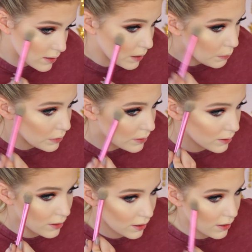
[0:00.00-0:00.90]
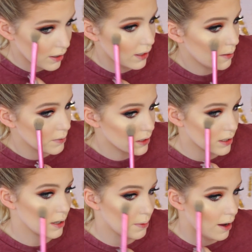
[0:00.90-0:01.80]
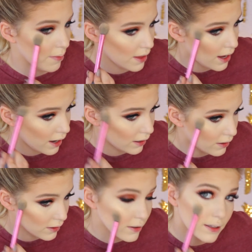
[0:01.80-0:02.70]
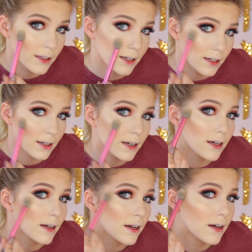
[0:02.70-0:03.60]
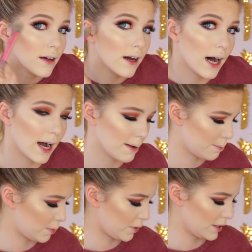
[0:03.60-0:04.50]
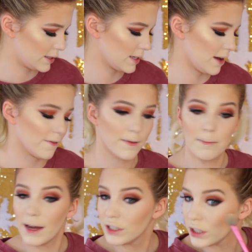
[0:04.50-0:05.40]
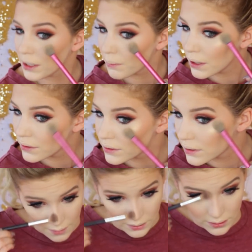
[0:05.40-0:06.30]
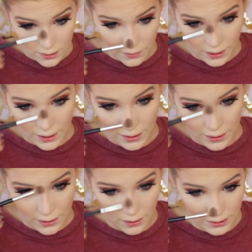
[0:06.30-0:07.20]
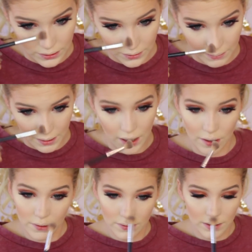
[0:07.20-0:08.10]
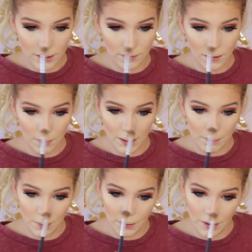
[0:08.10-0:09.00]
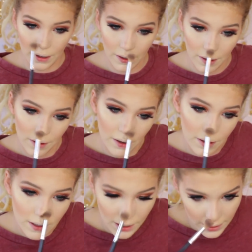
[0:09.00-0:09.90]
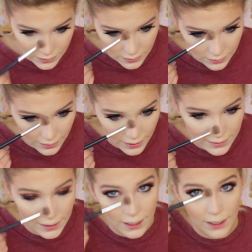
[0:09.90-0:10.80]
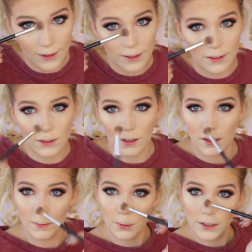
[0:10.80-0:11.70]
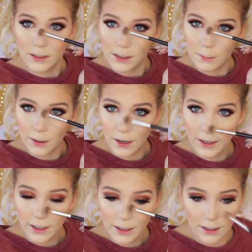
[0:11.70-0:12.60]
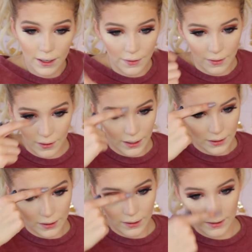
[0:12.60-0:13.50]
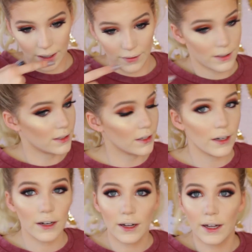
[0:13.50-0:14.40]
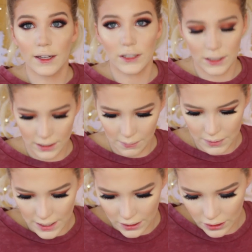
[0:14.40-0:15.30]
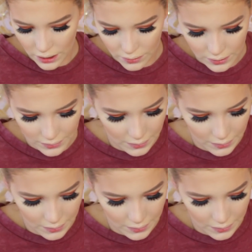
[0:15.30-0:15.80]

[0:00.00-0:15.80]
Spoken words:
so good. And I'm just going to pop that on the high points of my cheekbones. I'm just going in and contouring my nose a little bit more. Like I said, I like the darker points to be right here and then lighter down the center. Just slims down your nose a